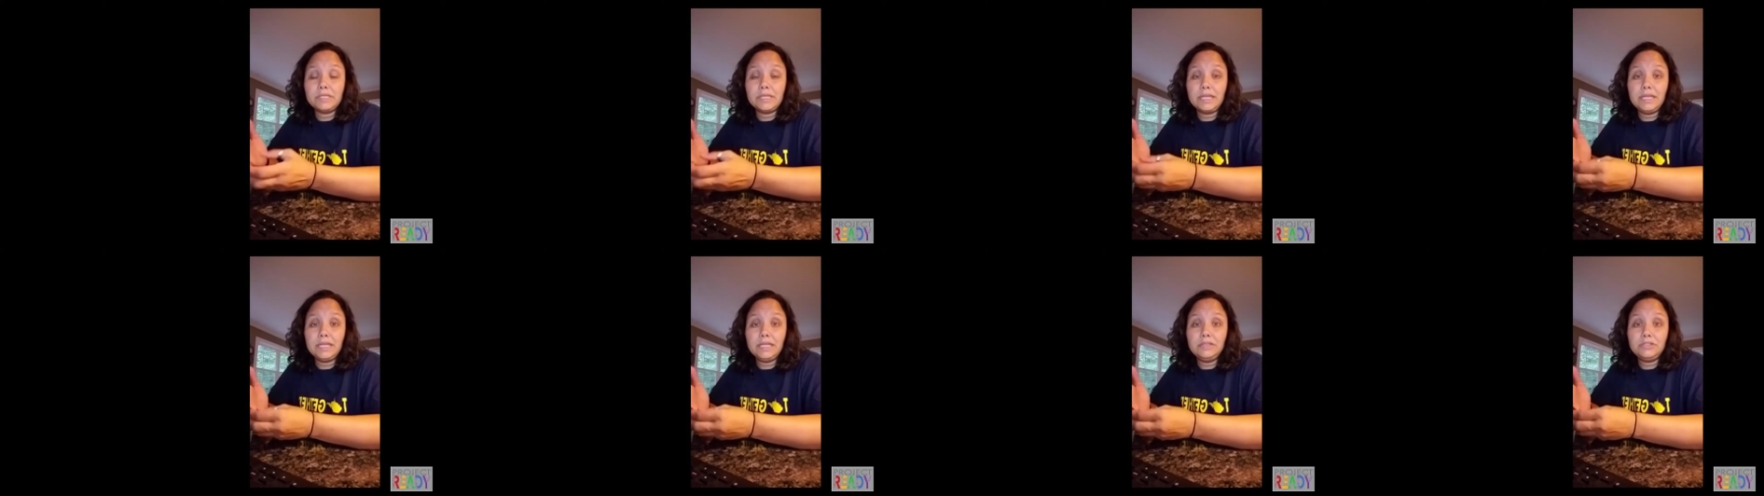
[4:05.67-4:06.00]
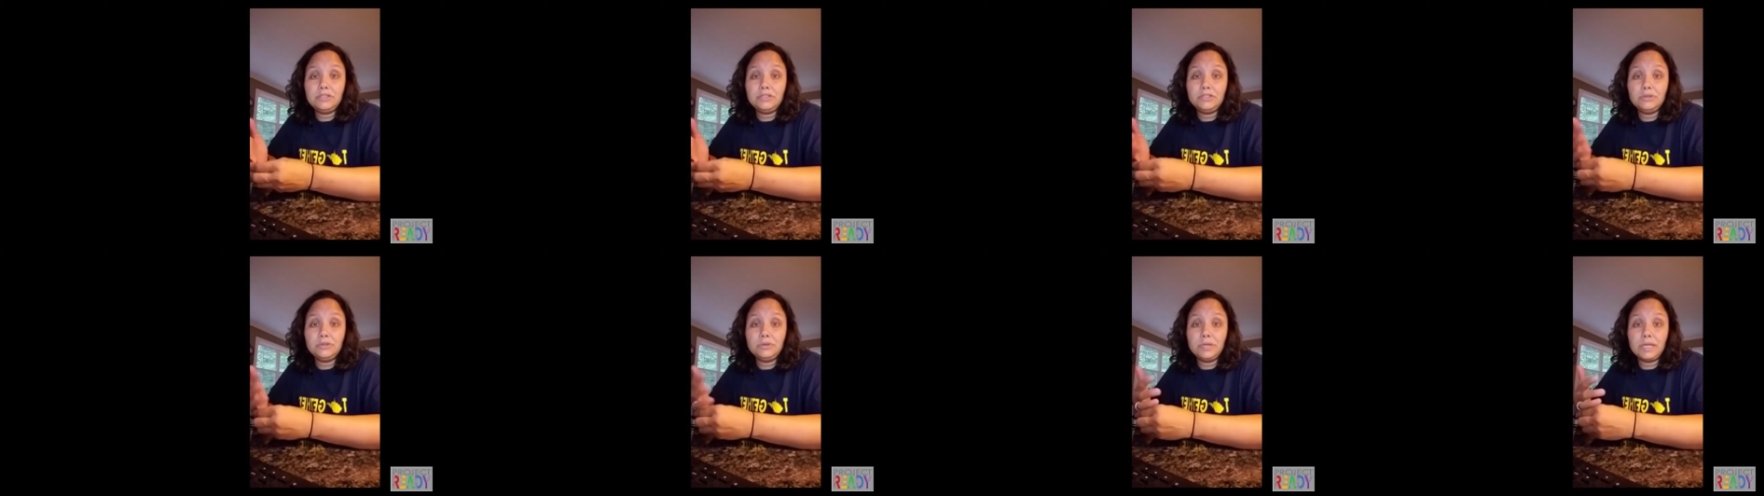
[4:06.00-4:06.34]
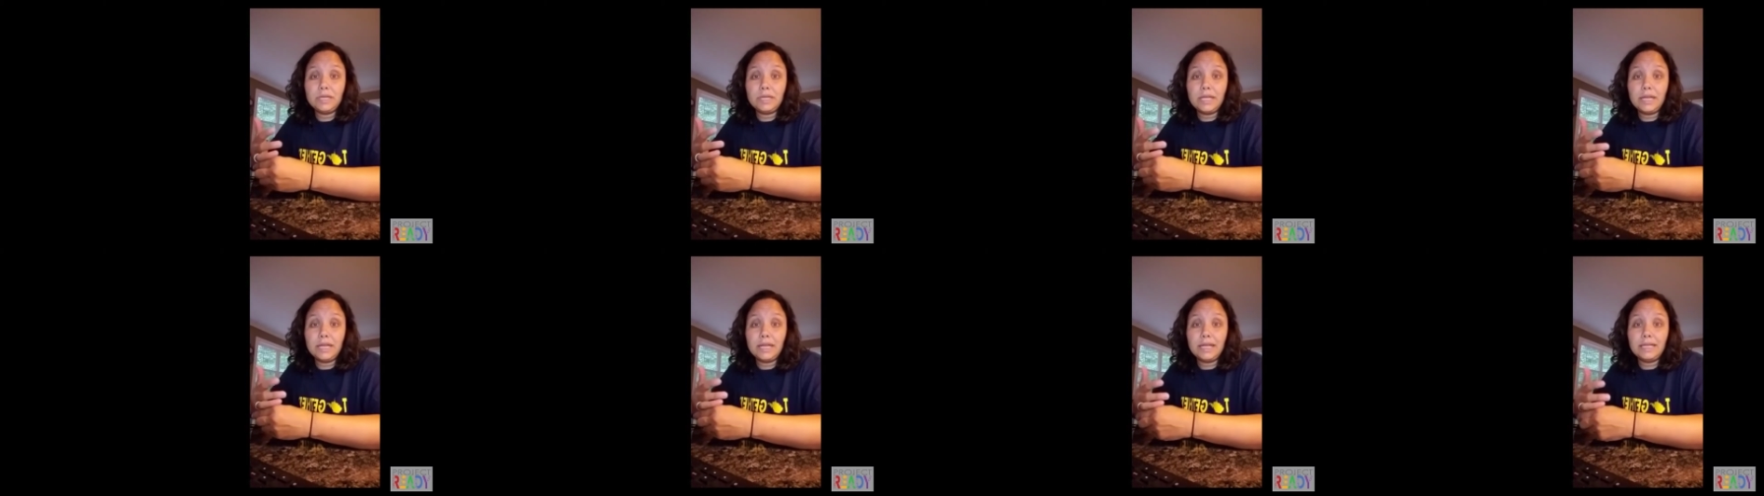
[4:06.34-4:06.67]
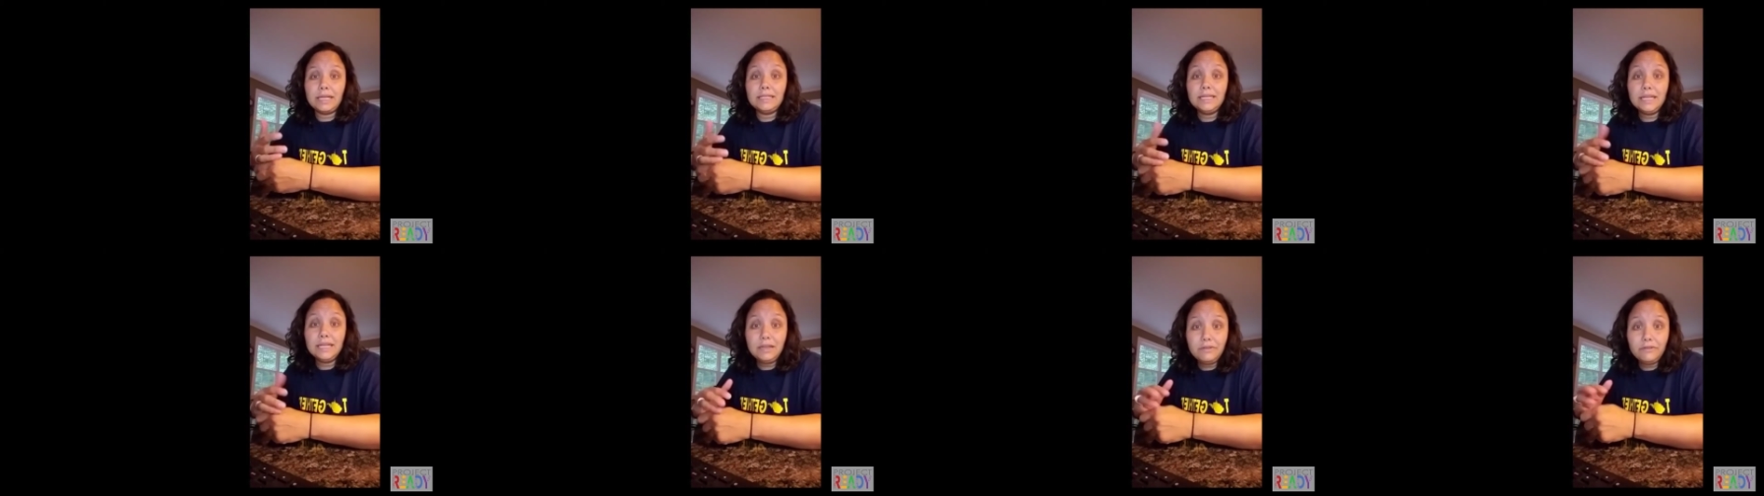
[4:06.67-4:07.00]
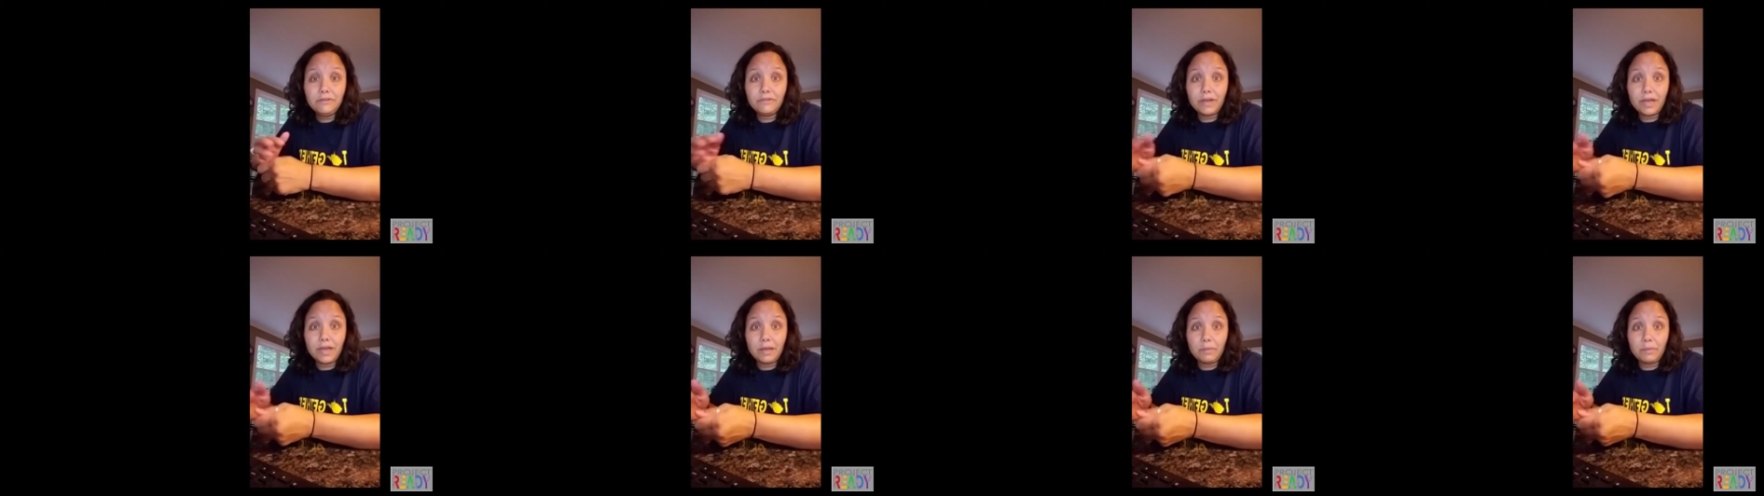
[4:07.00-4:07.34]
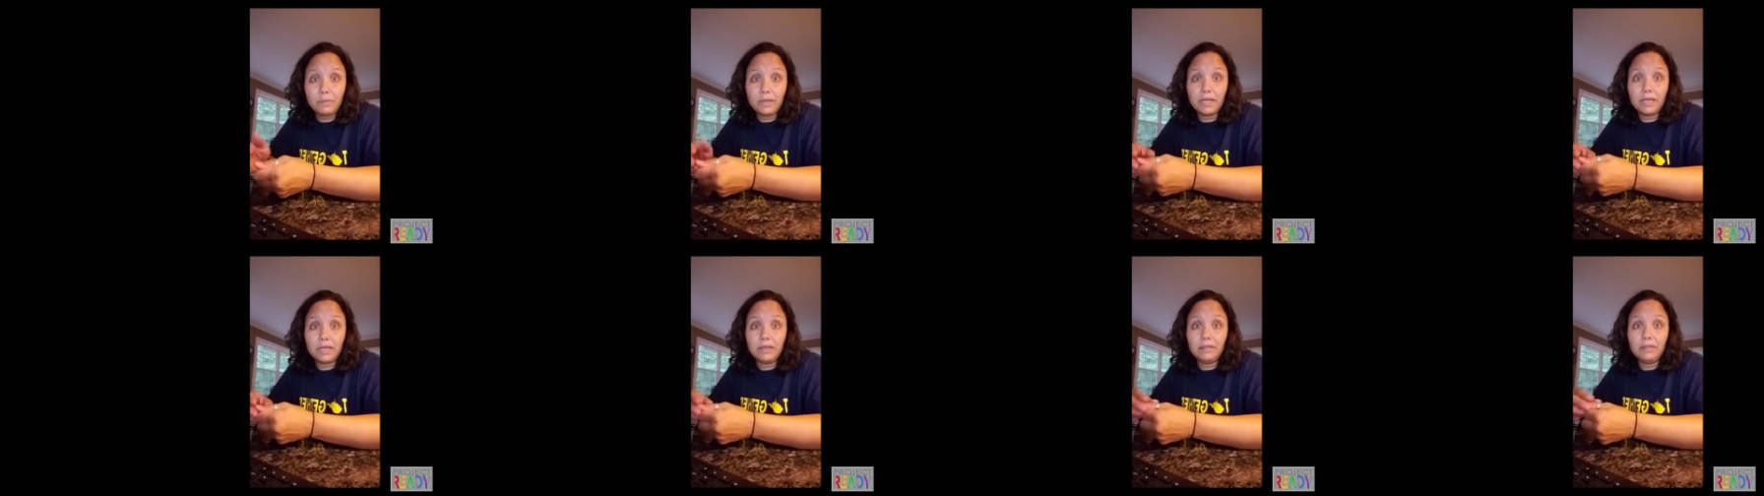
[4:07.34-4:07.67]
that each student can identify
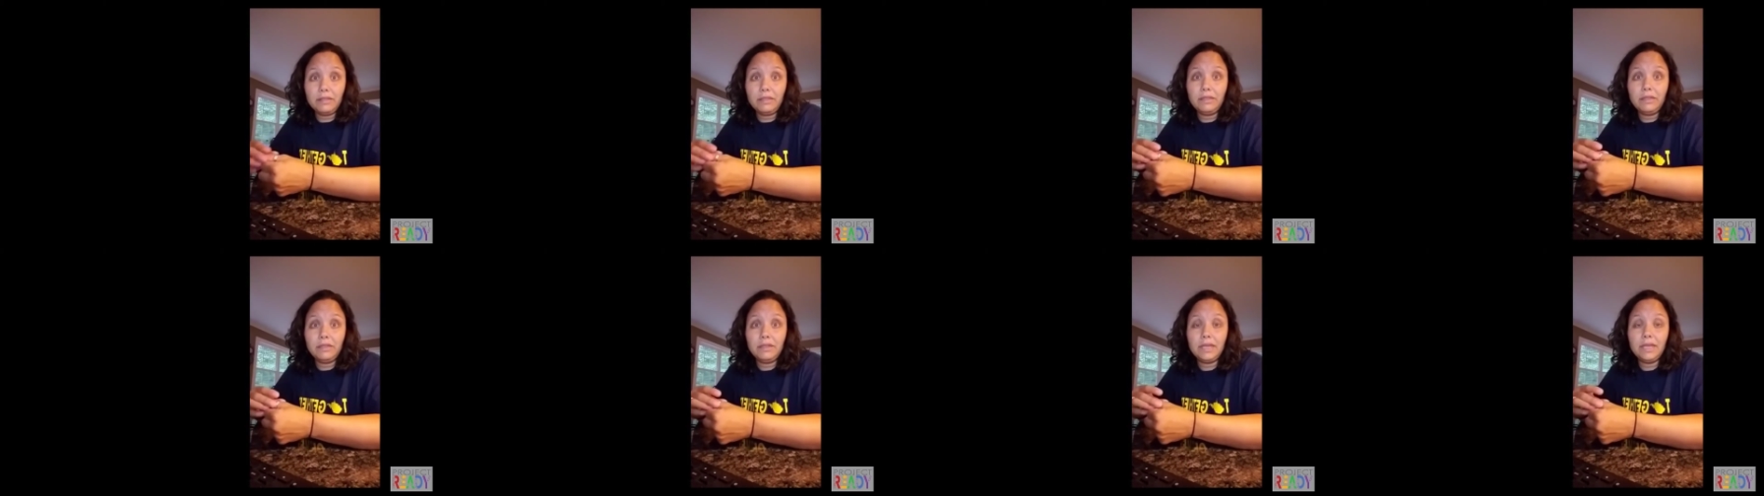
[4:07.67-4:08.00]
with